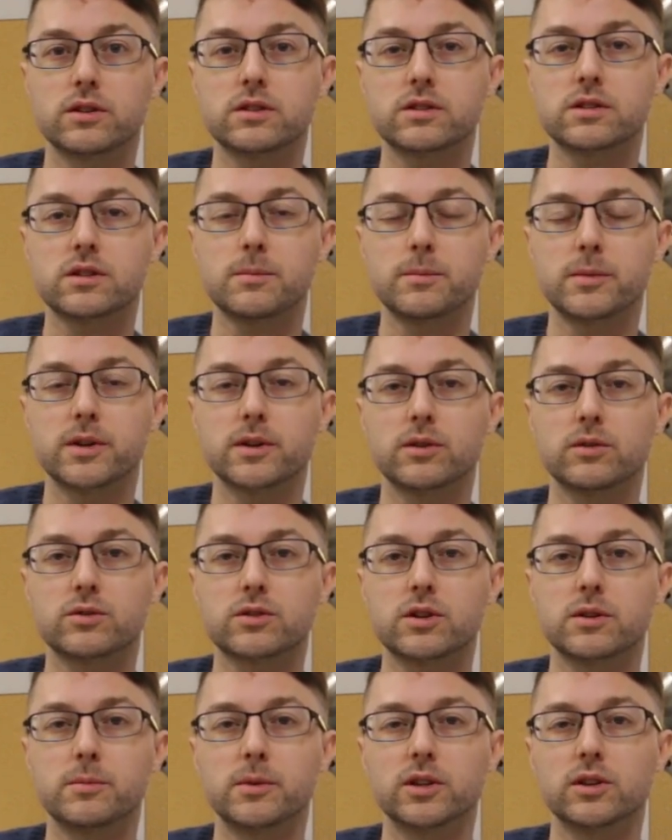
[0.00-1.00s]
somebody
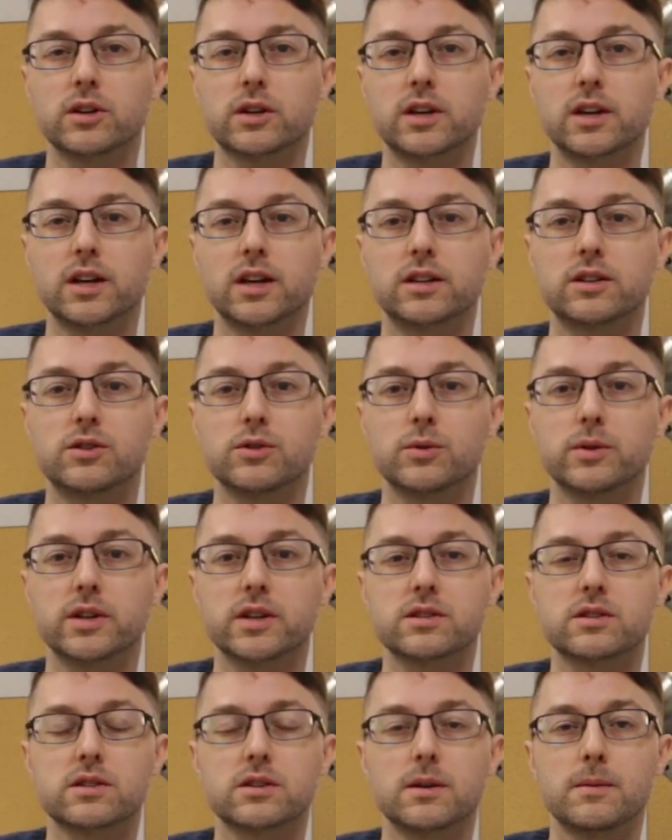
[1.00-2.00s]
who's going to be looking at
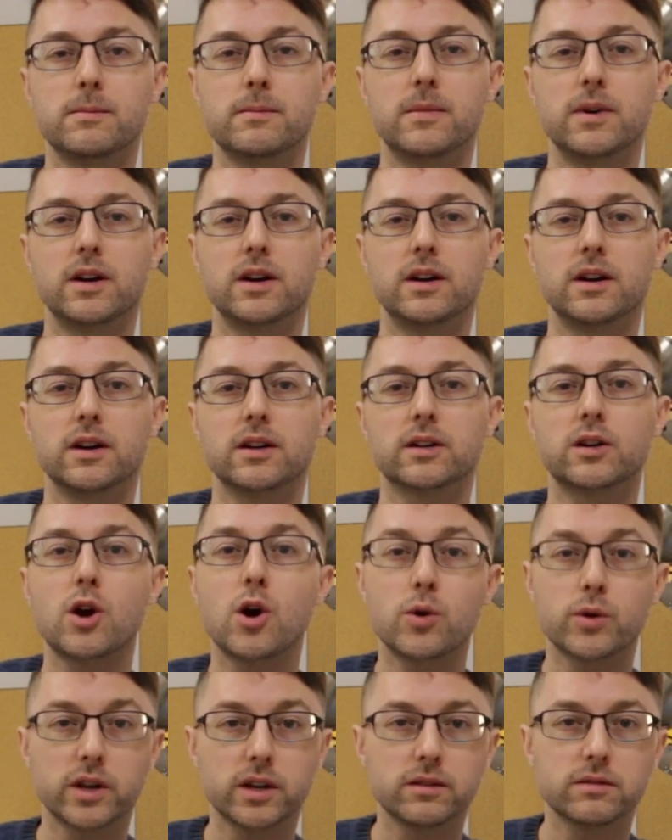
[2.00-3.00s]
doing some
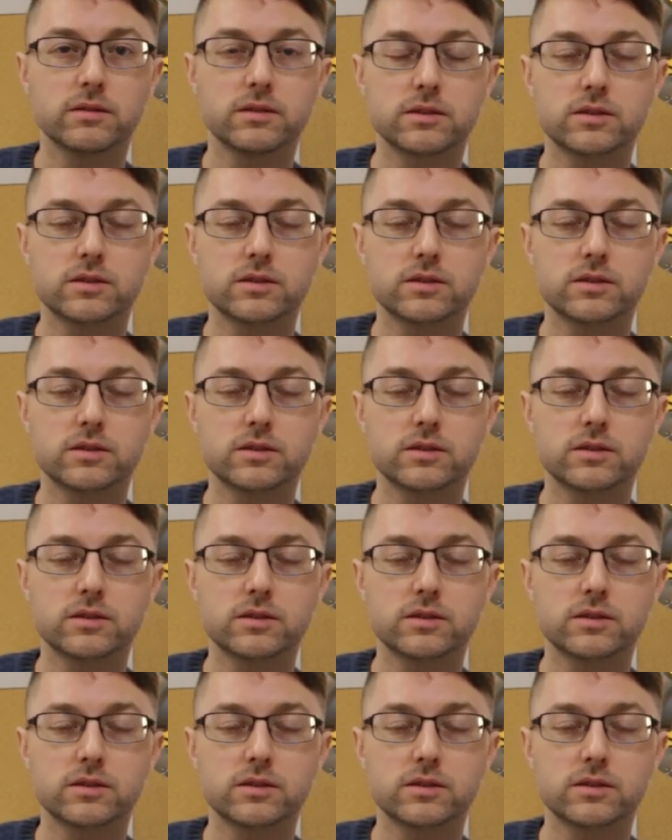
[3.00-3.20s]
coding.